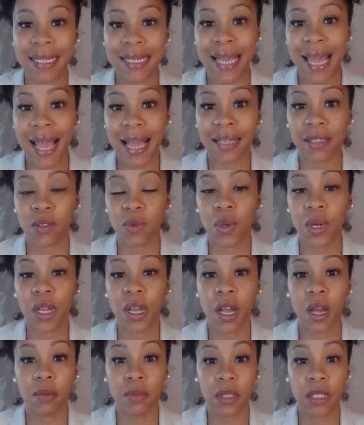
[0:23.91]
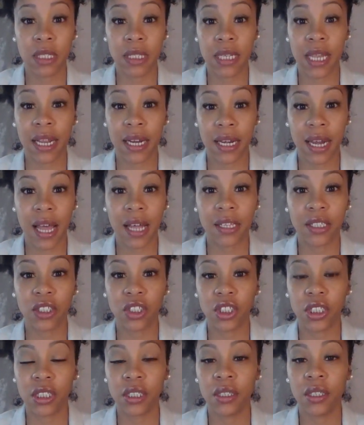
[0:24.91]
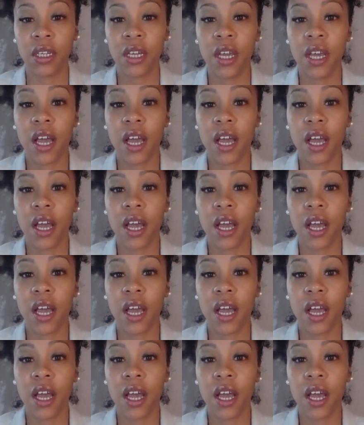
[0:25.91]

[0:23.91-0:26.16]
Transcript: task when it comes to technology.